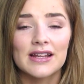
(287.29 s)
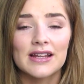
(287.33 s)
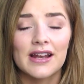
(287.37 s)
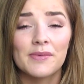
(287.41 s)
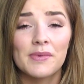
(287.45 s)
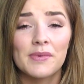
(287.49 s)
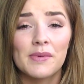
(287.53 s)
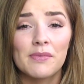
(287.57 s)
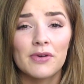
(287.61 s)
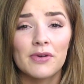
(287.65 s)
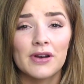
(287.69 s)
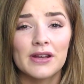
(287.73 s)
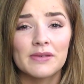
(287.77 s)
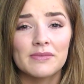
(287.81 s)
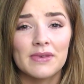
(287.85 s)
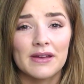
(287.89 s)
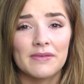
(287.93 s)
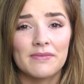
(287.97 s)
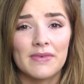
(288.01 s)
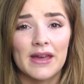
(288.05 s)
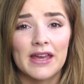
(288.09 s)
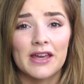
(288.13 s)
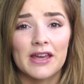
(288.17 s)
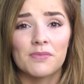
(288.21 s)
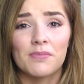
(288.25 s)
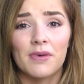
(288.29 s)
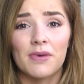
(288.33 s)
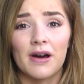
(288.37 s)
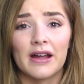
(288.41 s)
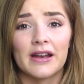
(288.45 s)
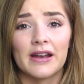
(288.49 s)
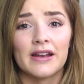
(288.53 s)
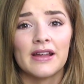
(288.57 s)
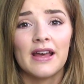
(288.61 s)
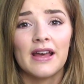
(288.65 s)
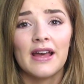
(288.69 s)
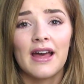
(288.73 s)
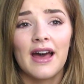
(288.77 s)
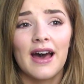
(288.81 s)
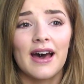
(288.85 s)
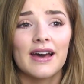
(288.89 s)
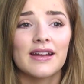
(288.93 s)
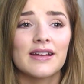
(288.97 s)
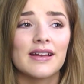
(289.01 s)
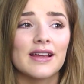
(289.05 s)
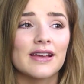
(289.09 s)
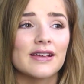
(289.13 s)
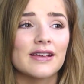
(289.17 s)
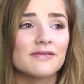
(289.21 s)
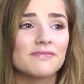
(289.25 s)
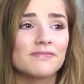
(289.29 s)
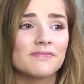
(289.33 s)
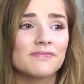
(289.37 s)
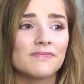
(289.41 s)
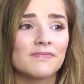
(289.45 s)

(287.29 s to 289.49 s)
and I'd be putting my makeup on at like